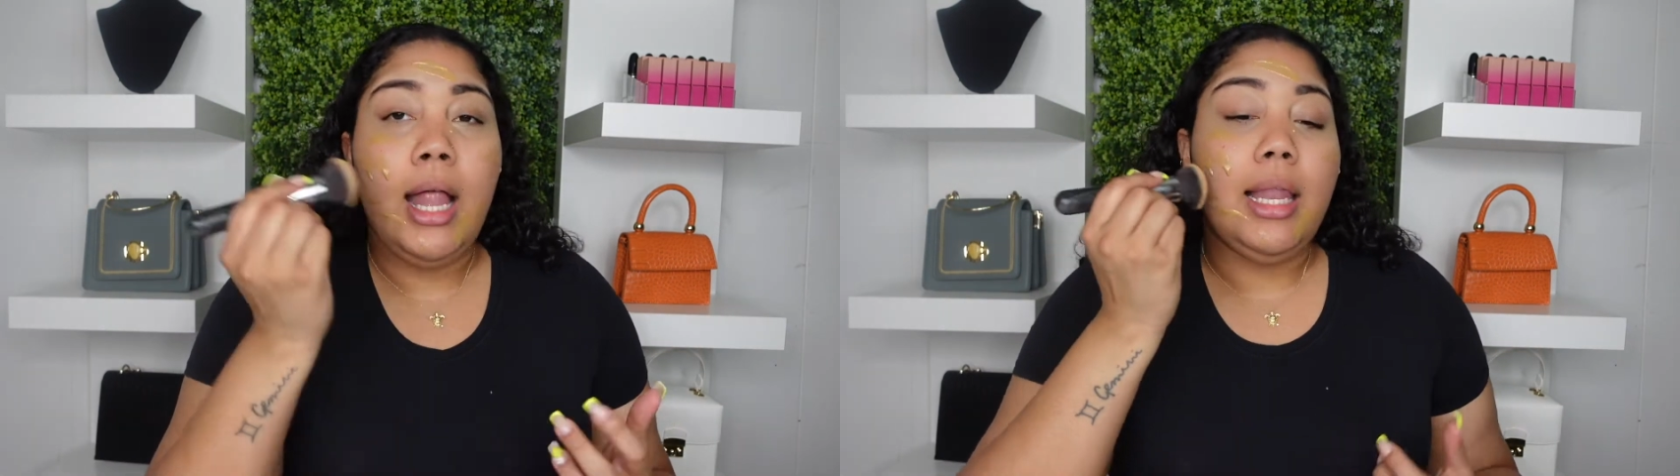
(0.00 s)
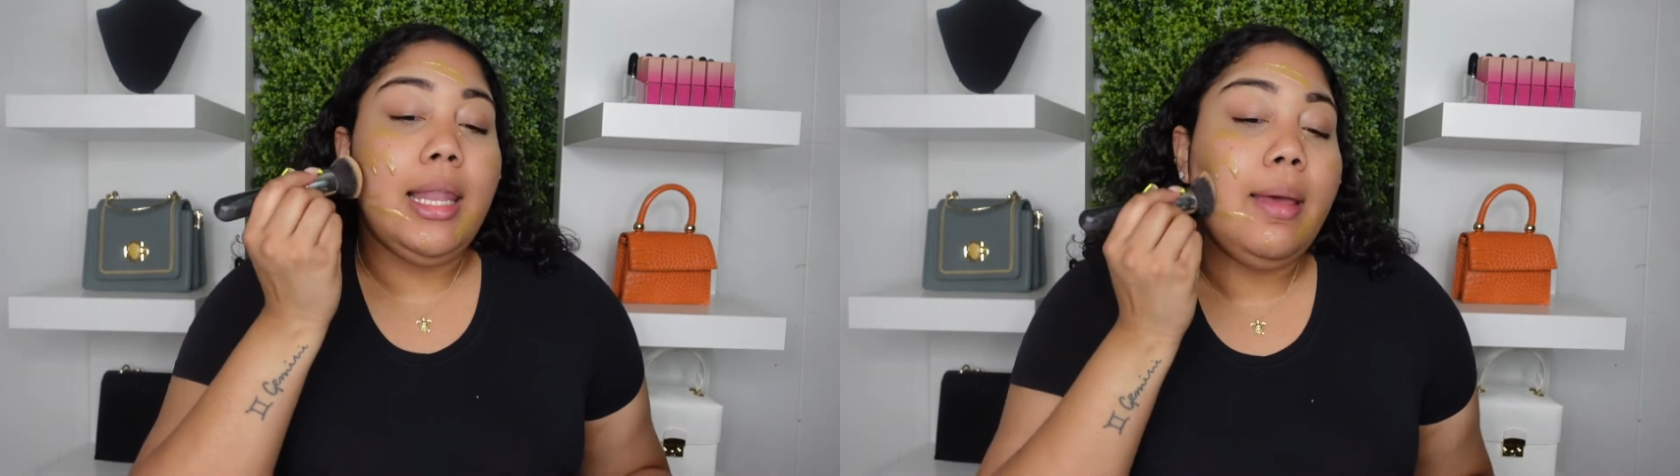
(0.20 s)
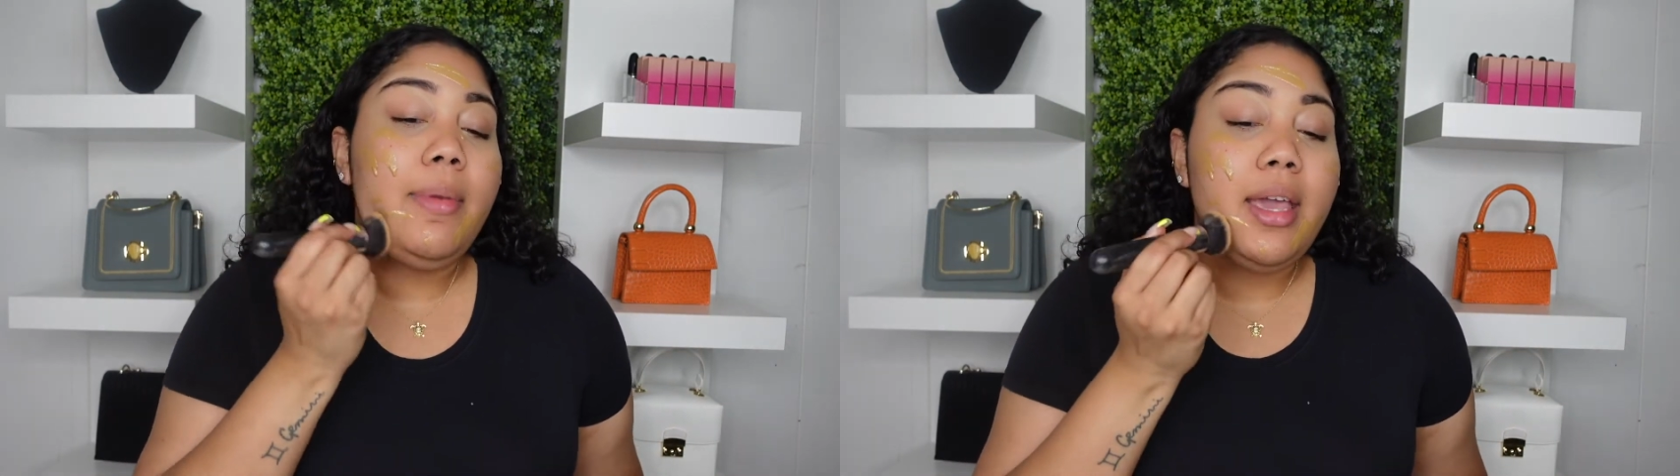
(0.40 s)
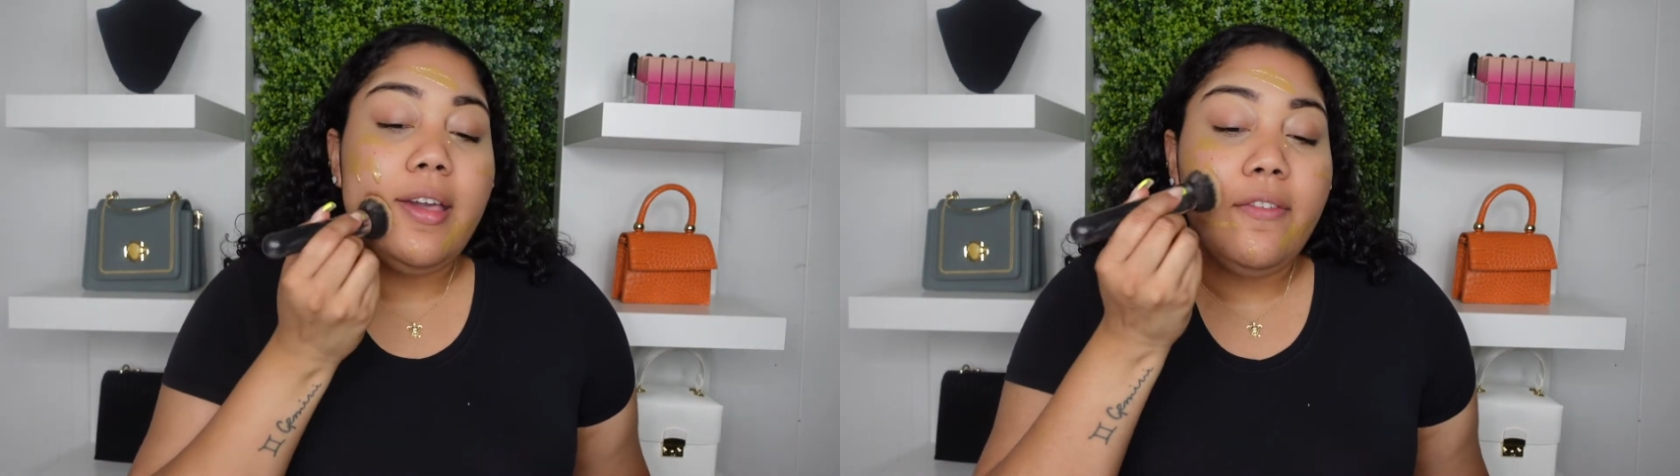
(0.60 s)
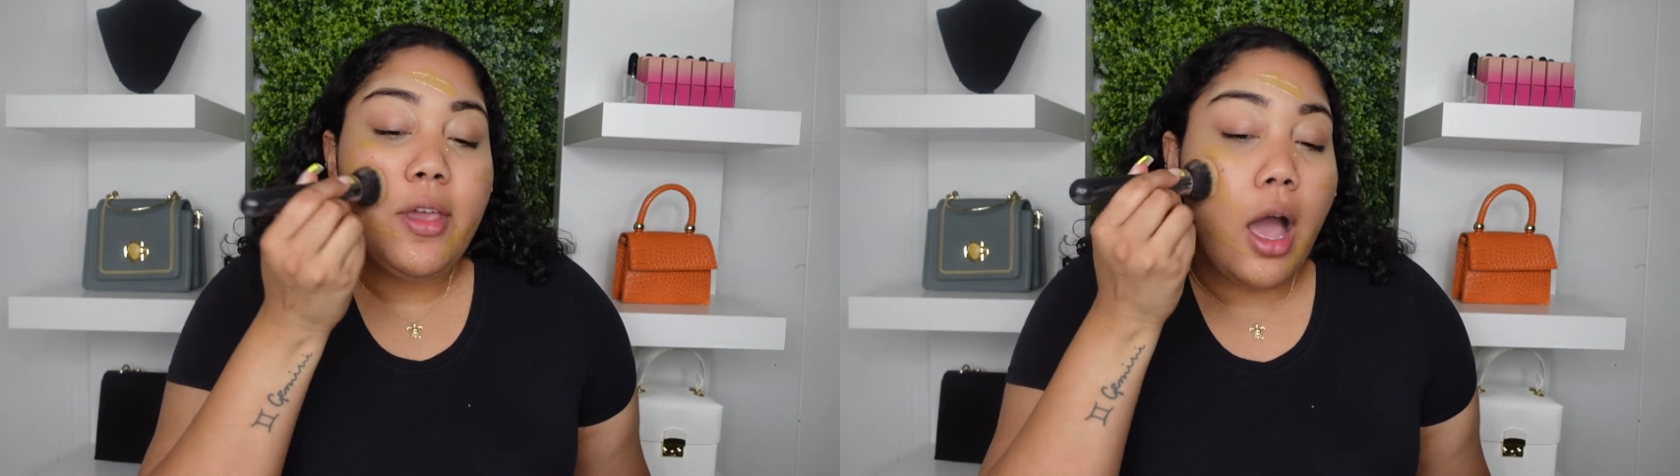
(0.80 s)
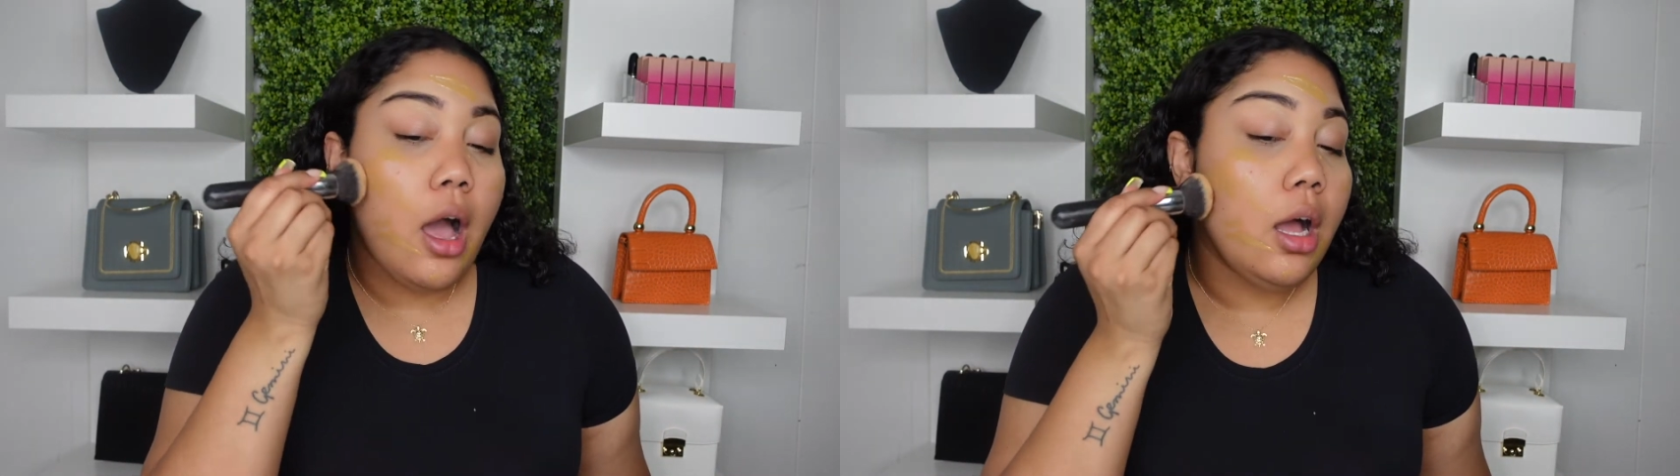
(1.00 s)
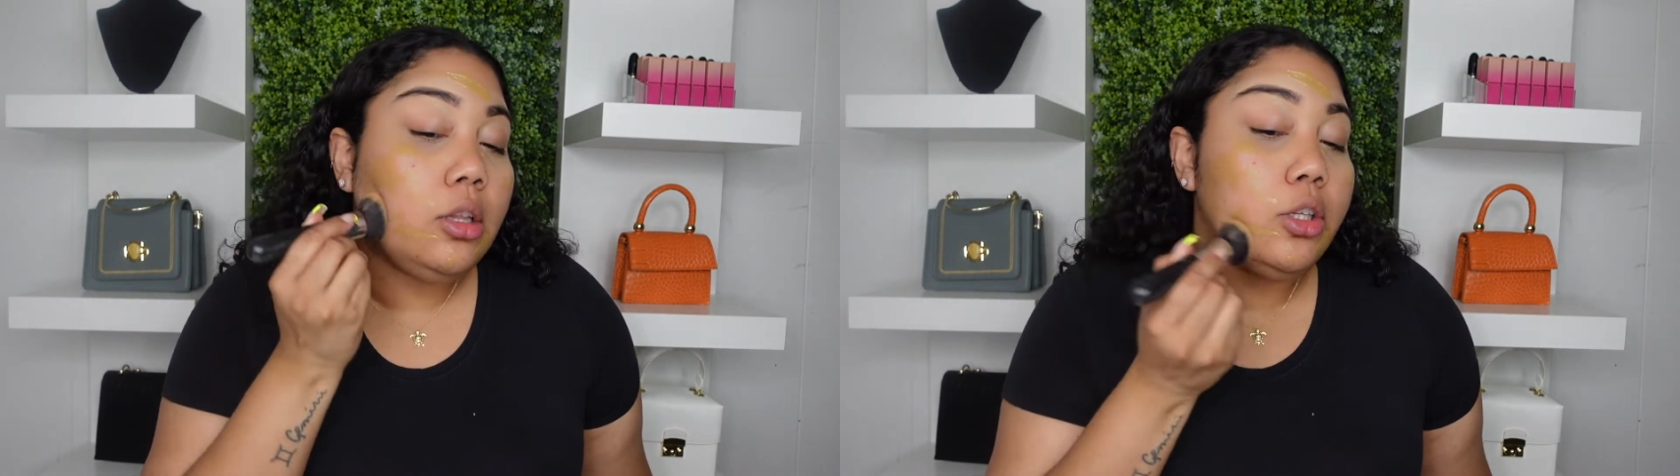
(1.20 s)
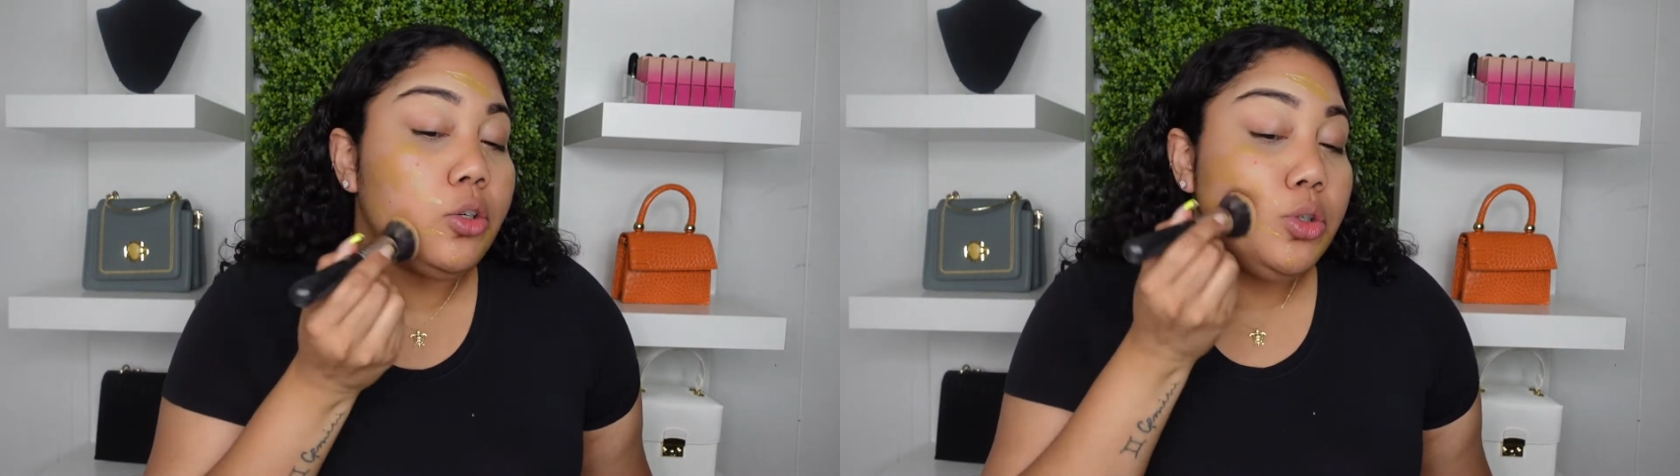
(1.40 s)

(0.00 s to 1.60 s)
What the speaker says: Let me give y'all a little